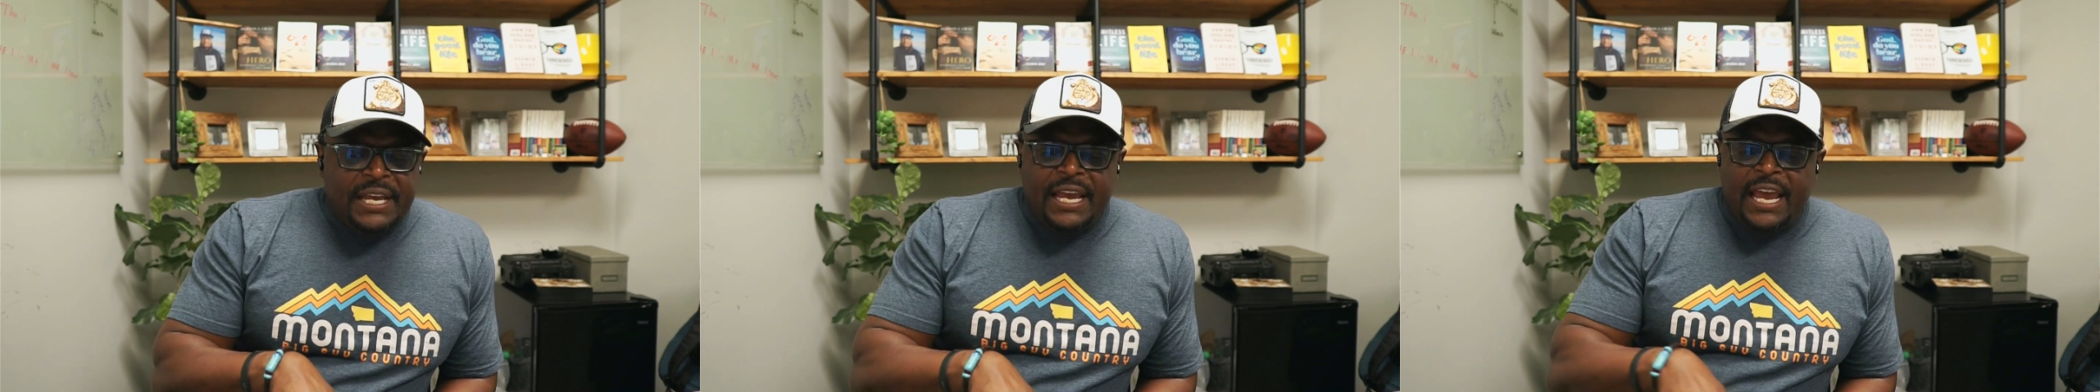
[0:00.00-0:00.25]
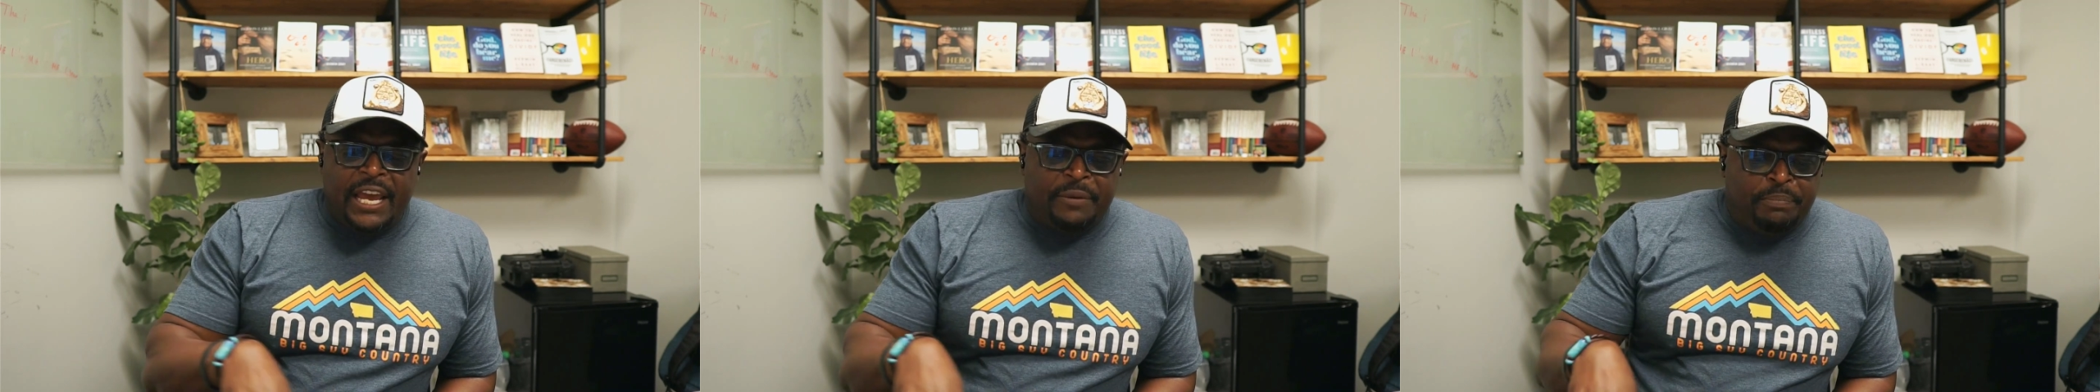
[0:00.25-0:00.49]

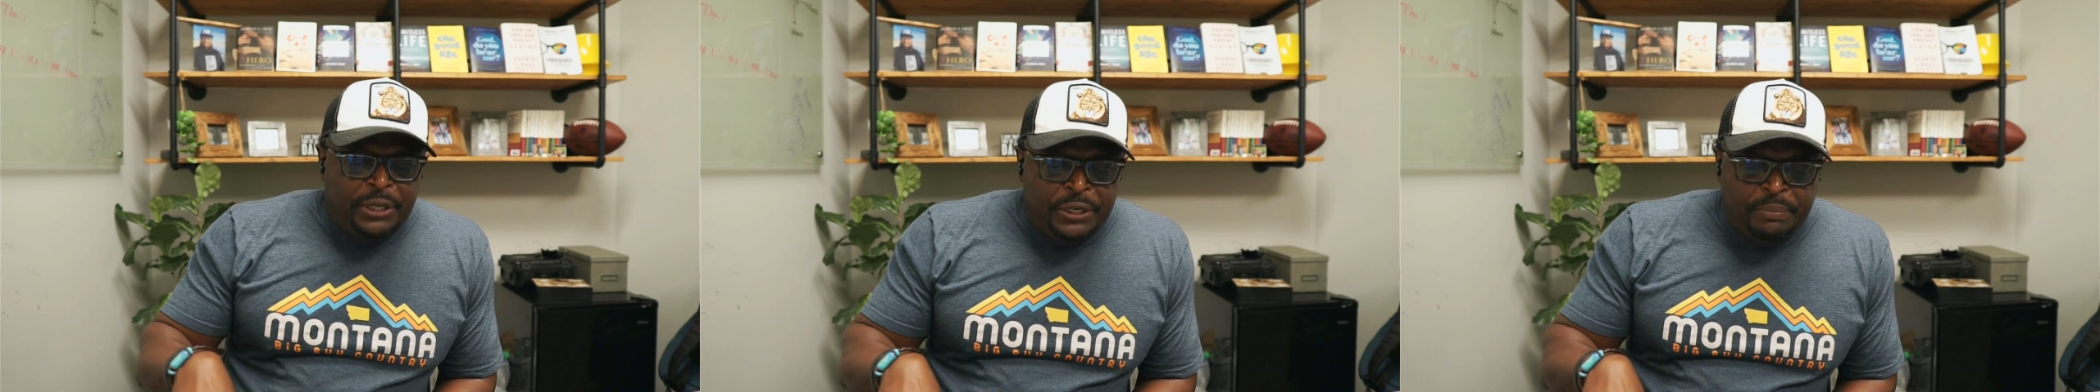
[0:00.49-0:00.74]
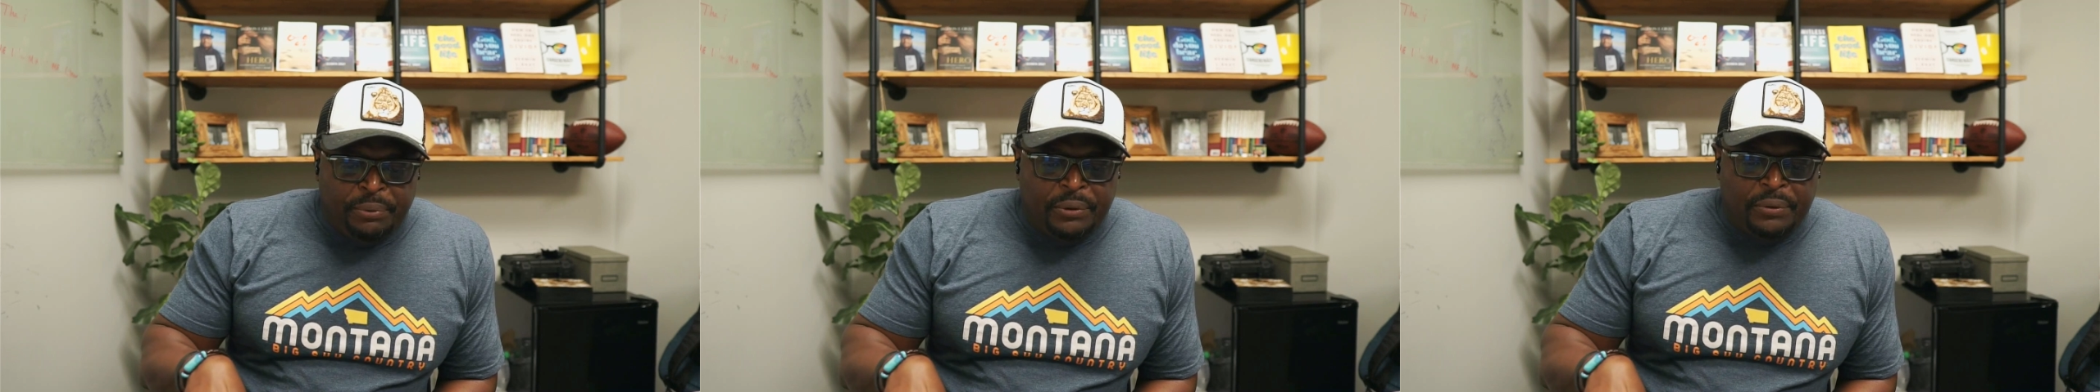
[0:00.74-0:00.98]
and
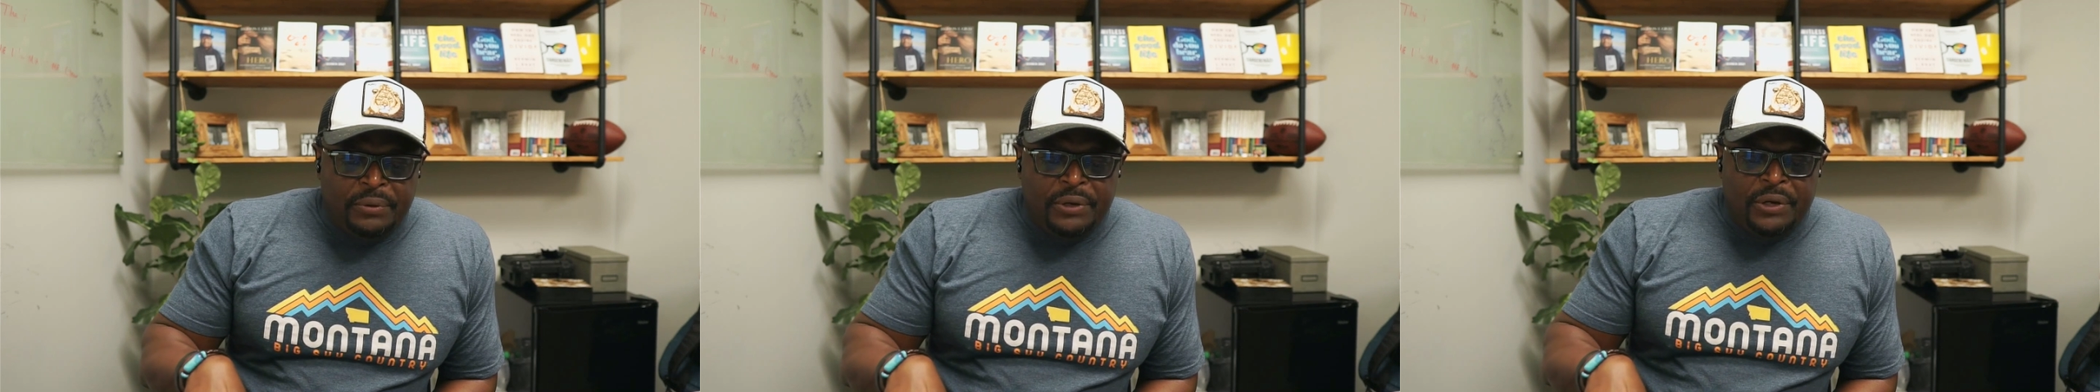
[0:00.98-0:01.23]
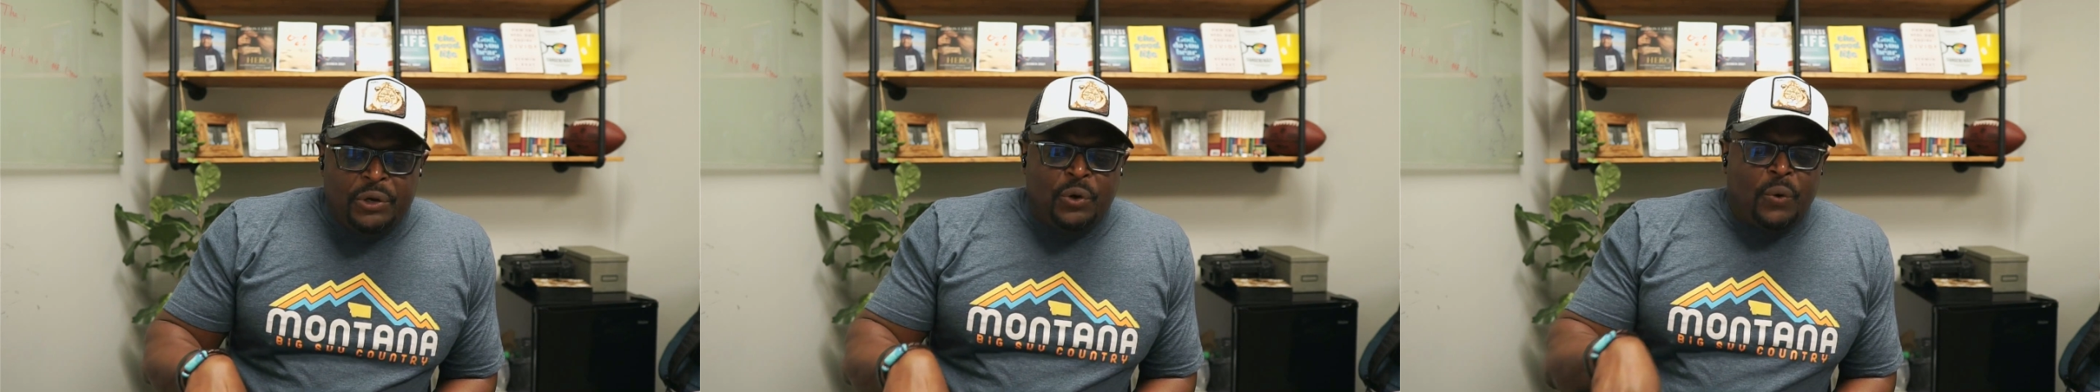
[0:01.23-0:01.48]
people
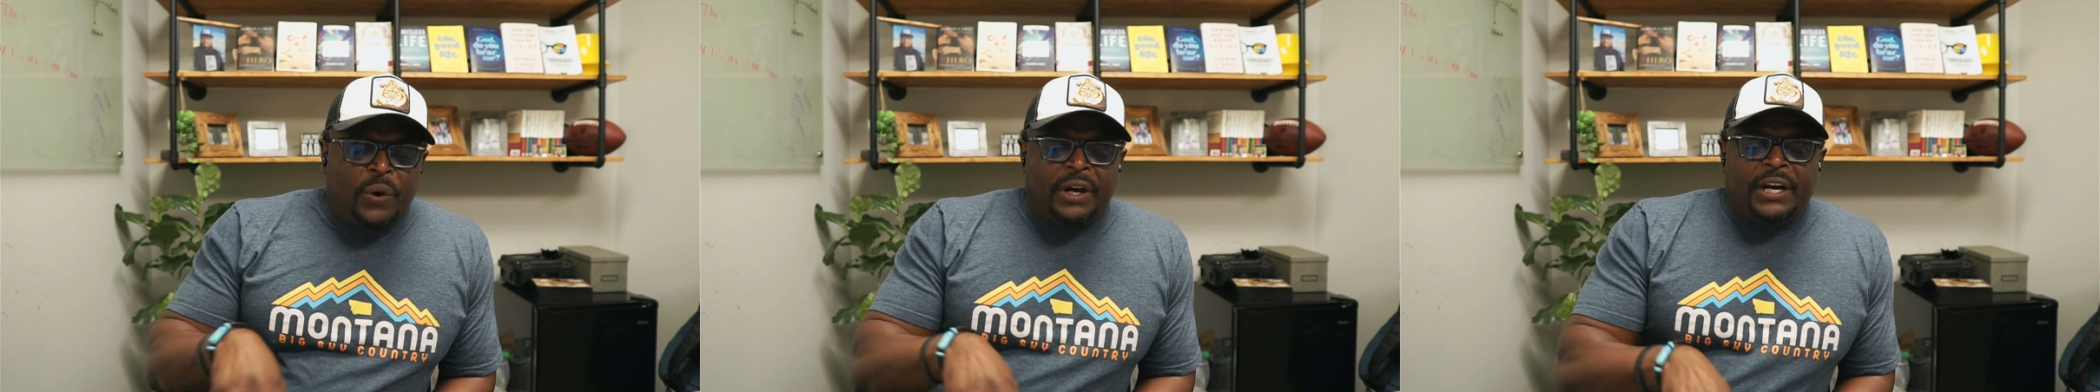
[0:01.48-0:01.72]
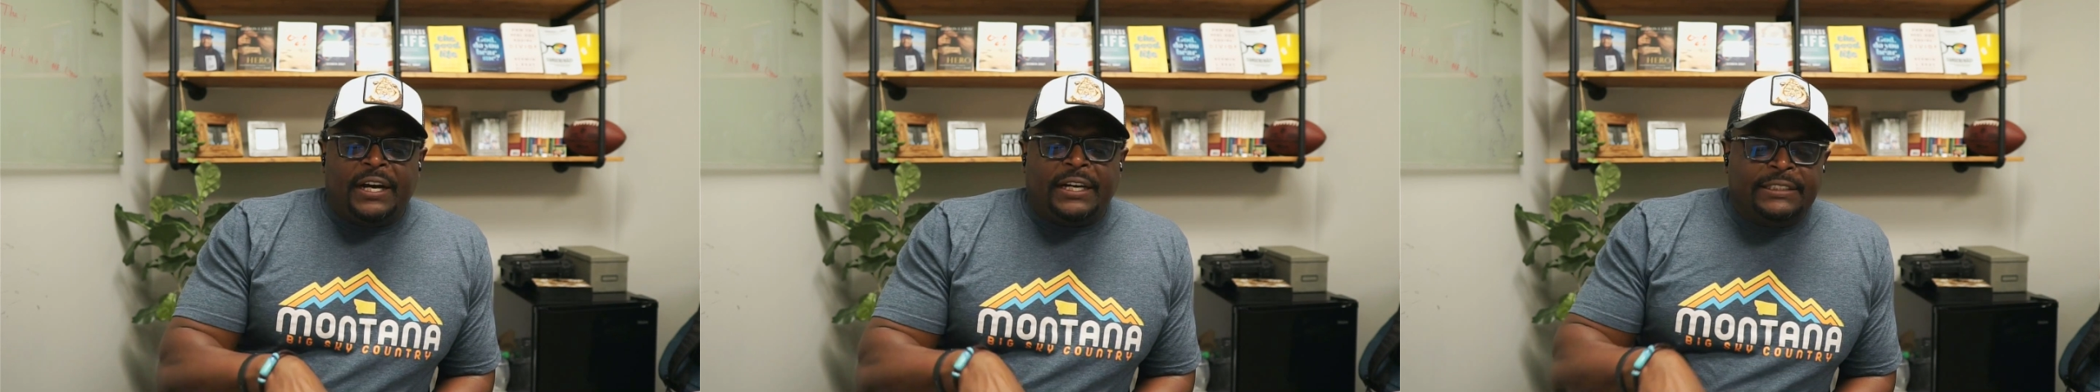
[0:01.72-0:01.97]
who are
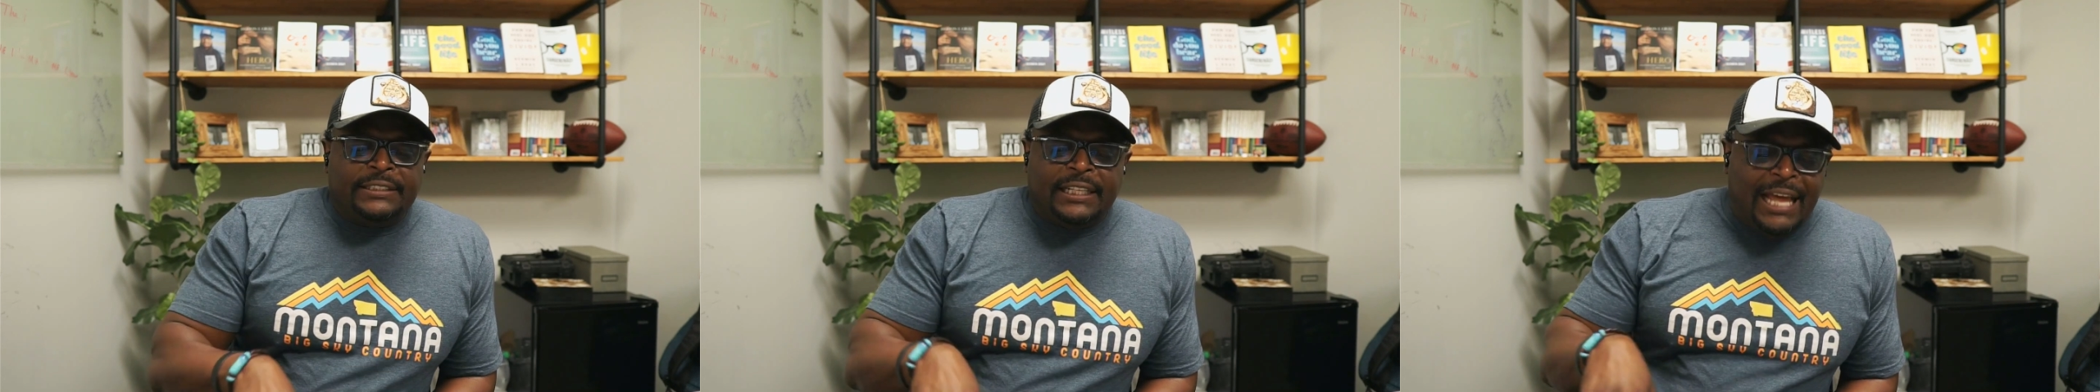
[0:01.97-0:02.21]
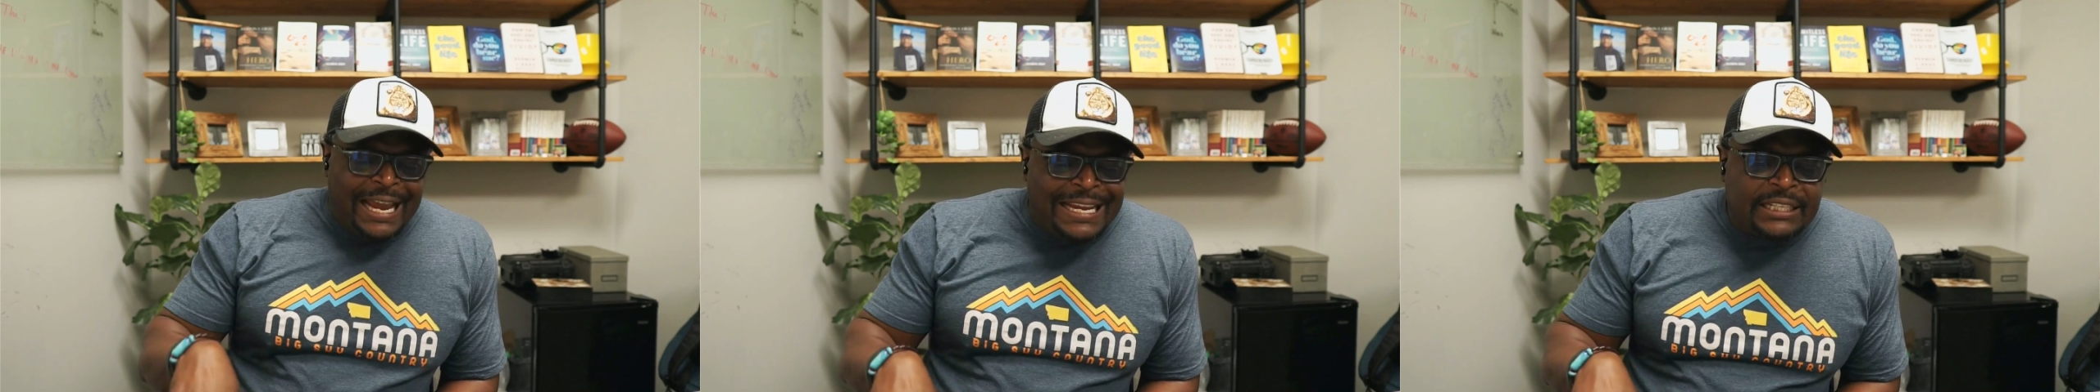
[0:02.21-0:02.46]

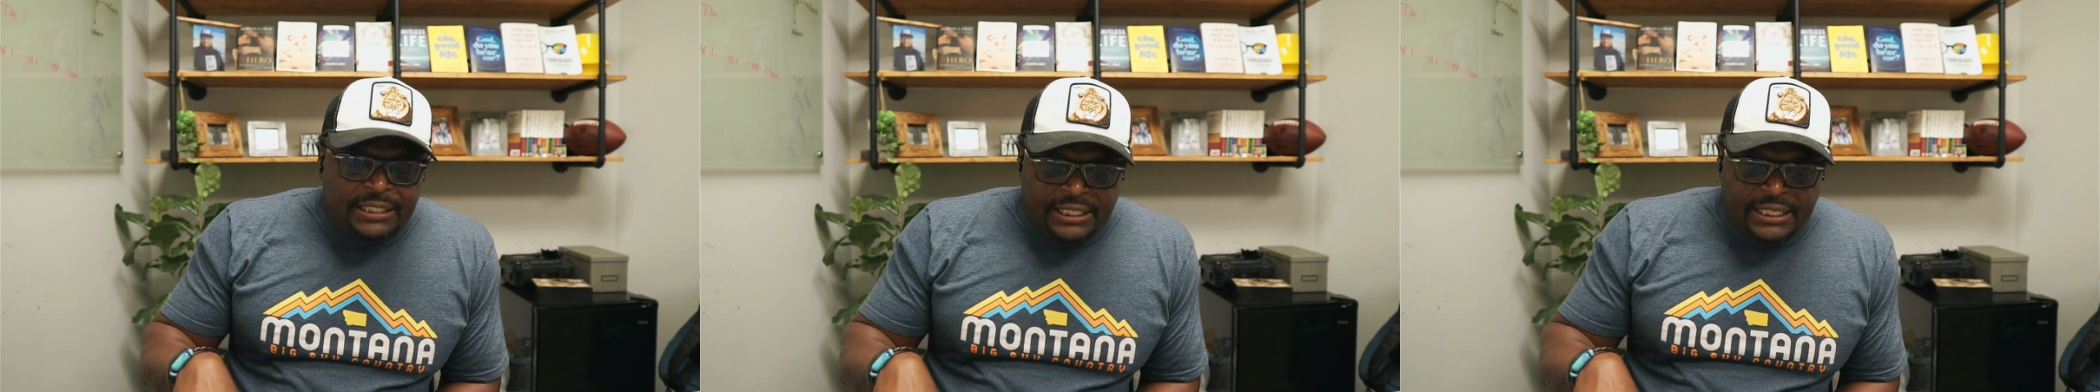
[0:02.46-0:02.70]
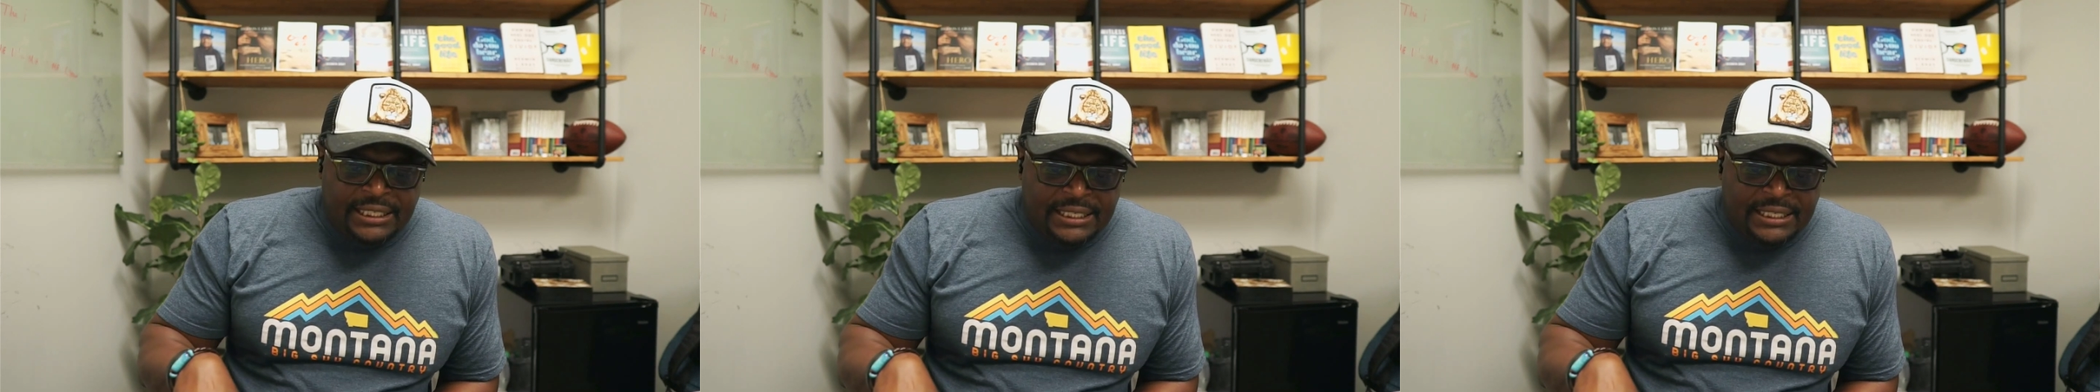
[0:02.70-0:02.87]
unlikely.